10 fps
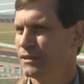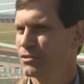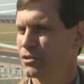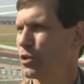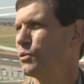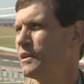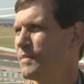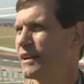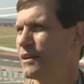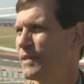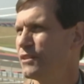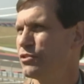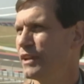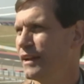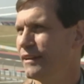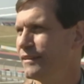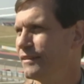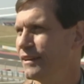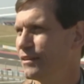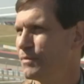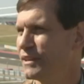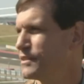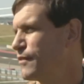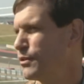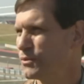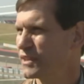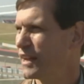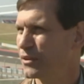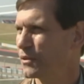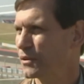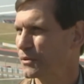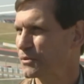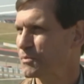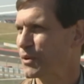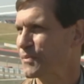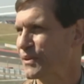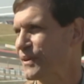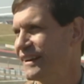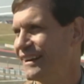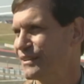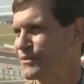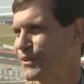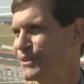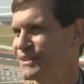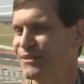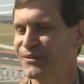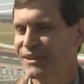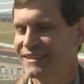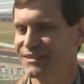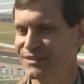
slowly become educated uh, because everyone's got their learner's permit right now as far as f1